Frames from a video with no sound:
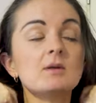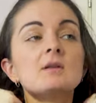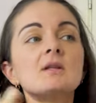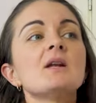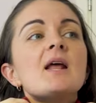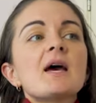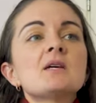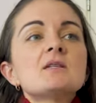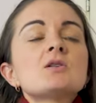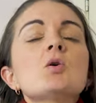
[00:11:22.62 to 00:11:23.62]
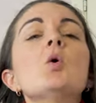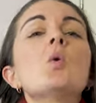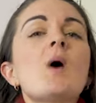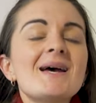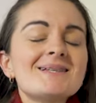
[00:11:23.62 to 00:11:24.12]
The neck is
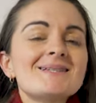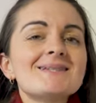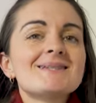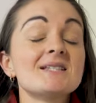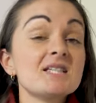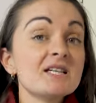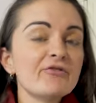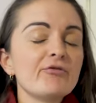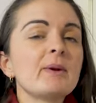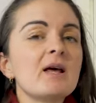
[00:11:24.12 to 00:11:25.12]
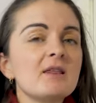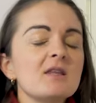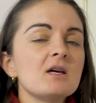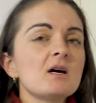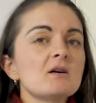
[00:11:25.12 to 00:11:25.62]
quite stiff, but I
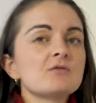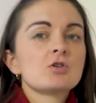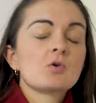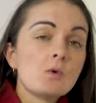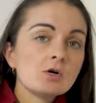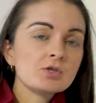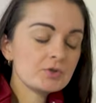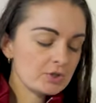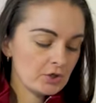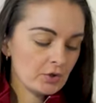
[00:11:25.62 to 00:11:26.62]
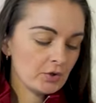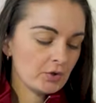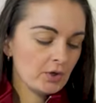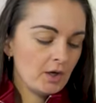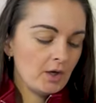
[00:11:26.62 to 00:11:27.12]
think after a wash or two
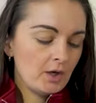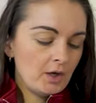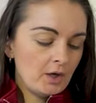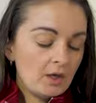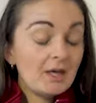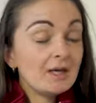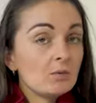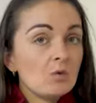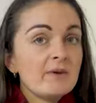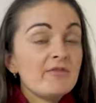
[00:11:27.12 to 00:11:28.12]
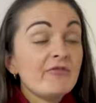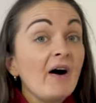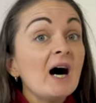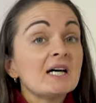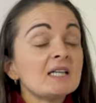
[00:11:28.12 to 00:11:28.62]
it will be
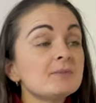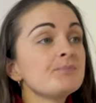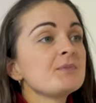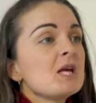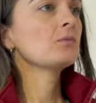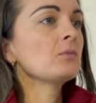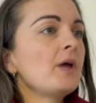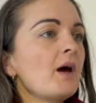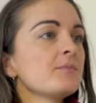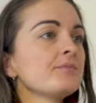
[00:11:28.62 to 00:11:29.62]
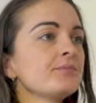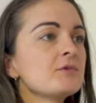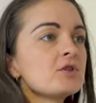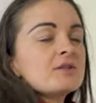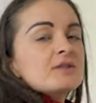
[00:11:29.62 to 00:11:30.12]
fine. But yeah,
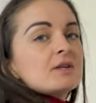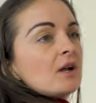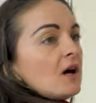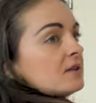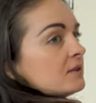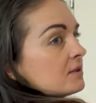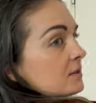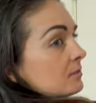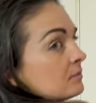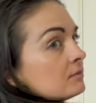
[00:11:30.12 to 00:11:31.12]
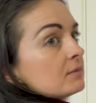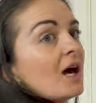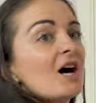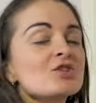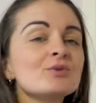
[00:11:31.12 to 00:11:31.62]
just a nice
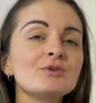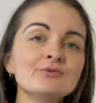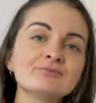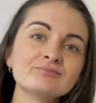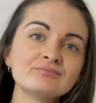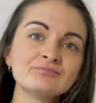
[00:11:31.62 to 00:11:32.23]
casual